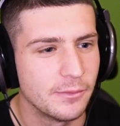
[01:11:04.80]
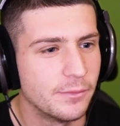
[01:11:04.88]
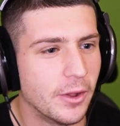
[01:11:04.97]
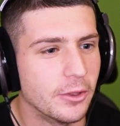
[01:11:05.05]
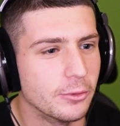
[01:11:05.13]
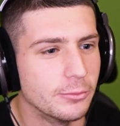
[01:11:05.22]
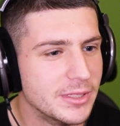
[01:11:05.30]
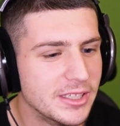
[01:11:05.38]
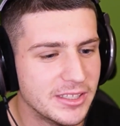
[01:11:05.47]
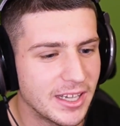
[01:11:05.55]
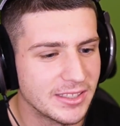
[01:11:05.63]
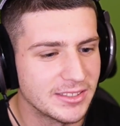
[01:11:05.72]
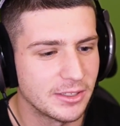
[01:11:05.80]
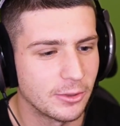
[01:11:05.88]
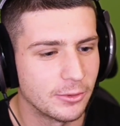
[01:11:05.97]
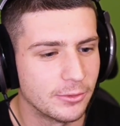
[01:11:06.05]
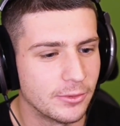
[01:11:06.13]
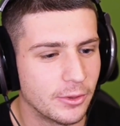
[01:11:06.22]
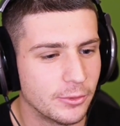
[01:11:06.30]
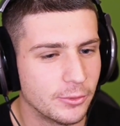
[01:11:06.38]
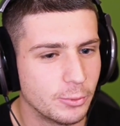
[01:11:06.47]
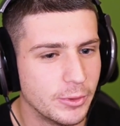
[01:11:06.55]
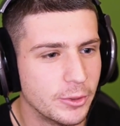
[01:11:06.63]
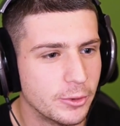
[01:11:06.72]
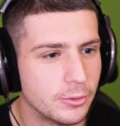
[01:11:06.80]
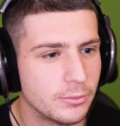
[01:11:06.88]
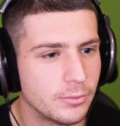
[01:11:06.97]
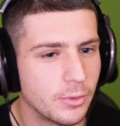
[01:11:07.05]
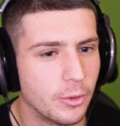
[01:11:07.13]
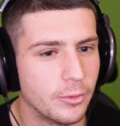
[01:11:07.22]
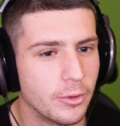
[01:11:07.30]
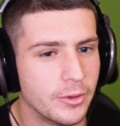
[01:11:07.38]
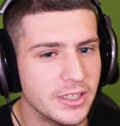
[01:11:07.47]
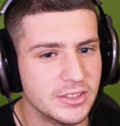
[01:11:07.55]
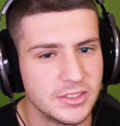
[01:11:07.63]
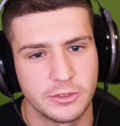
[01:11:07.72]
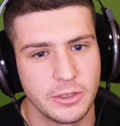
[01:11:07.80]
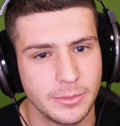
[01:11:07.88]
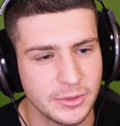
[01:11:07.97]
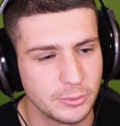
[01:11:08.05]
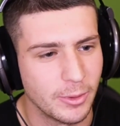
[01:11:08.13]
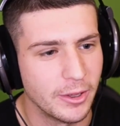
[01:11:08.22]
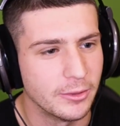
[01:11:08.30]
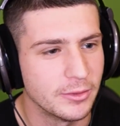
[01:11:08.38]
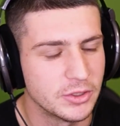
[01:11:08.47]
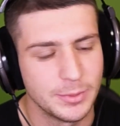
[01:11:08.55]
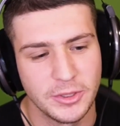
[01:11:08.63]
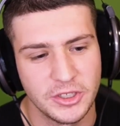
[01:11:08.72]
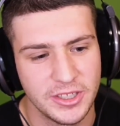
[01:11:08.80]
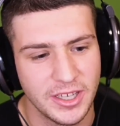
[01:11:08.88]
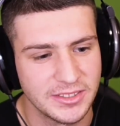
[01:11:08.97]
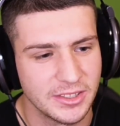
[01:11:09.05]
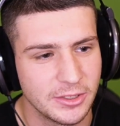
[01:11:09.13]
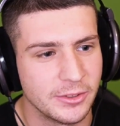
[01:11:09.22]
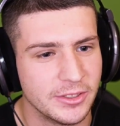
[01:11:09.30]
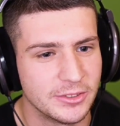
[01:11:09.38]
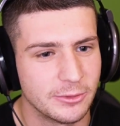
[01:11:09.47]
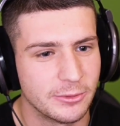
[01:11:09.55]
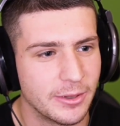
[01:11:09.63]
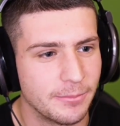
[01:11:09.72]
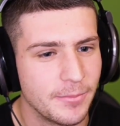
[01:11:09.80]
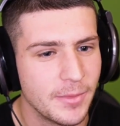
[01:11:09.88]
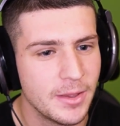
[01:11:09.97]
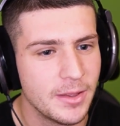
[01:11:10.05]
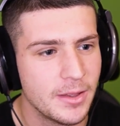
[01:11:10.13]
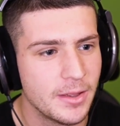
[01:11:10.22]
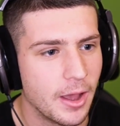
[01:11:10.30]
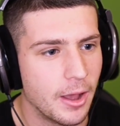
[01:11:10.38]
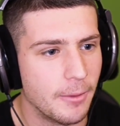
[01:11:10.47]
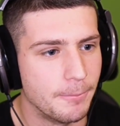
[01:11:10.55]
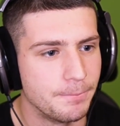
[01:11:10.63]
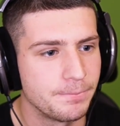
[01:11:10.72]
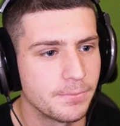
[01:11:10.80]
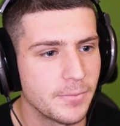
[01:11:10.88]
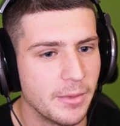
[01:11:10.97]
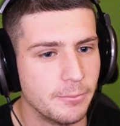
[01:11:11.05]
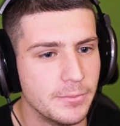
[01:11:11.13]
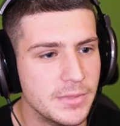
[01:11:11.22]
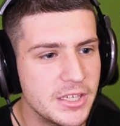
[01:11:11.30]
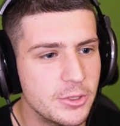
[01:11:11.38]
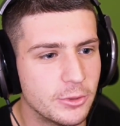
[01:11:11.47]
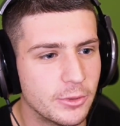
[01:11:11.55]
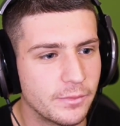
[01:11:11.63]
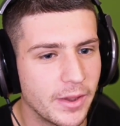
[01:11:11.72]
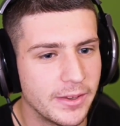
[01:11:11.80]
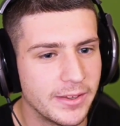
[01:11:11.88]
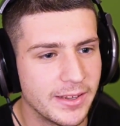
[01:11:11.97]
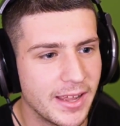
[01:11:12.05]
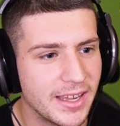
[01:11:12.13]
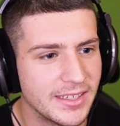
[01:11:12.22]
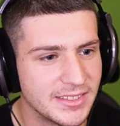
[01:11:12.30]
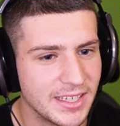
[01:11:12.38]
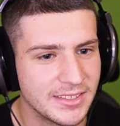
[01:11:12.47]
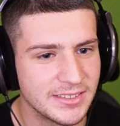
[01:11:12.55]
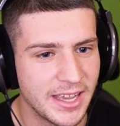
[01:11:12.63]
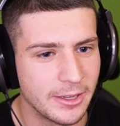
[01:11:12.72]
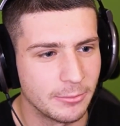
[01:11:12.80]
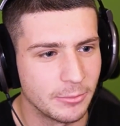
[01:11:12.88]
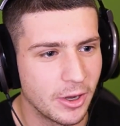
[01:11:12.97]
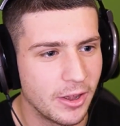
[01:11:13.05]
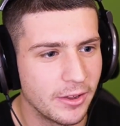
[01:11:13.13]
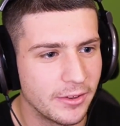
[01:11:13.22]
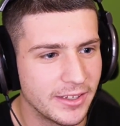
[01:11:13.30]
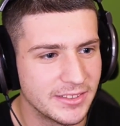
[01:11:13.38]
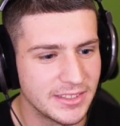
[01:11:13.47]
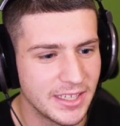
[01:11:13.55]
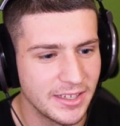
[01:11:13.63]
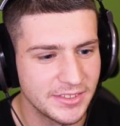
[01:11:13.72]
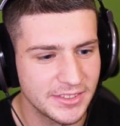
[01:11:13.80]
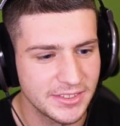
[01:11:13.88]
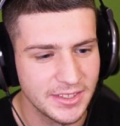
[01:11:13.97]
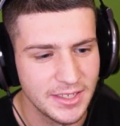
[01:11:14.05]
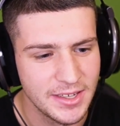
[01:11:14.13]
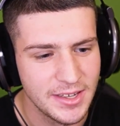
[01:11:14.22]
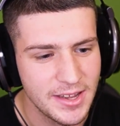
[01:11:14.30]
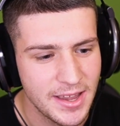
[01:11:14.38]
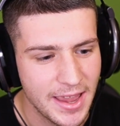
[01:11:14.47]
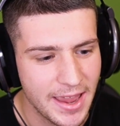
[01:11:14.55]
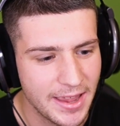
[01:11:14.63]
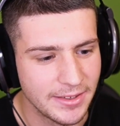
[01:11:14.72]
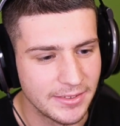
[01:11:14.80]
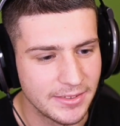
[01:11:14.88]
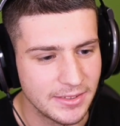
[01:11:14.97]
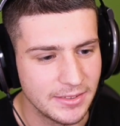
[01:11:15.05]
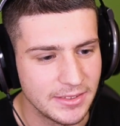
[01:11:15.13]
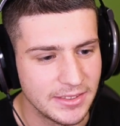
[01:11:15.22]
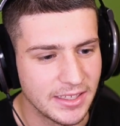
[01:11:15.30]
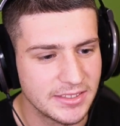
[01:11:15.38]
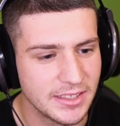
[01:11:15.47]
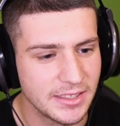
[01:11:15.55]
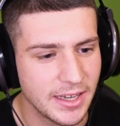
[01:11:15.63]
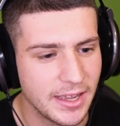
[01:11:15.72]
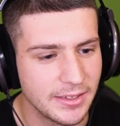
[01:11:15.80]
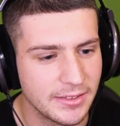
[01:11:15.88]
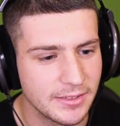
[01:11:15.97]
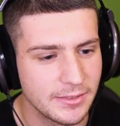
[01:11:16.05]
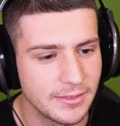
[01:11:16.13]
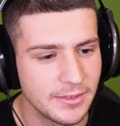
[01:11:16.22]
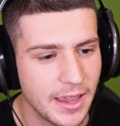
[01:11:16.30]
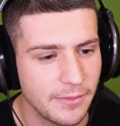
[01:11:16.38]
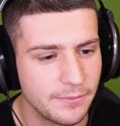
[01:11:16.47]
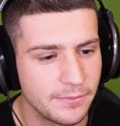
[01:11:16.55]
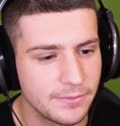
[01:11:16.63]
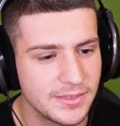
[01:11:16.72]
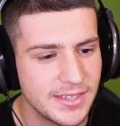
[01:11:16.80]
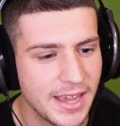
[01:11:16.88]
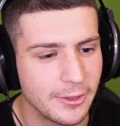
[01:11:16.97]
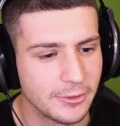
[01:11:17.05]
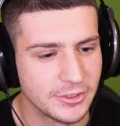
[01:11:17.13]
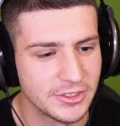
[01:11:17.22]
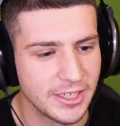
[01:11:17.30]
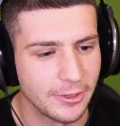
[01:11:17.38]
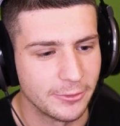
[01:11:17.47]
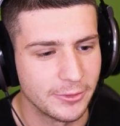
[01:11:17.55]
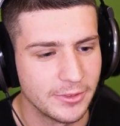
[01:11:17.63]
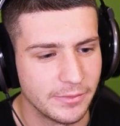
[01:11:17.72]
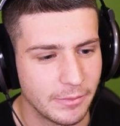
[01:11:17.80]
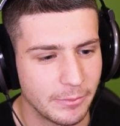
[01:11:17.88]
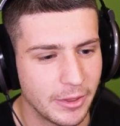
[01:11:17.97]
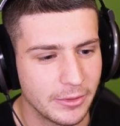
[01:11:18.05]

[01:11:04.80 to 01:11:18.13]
follow me and Jacek on Twitter, on Instagram as well, especially Jacek on Instagram. At me, you can find at @Sets, Adam Khan @Sets, and Jacek at F Talent Scout, if I'm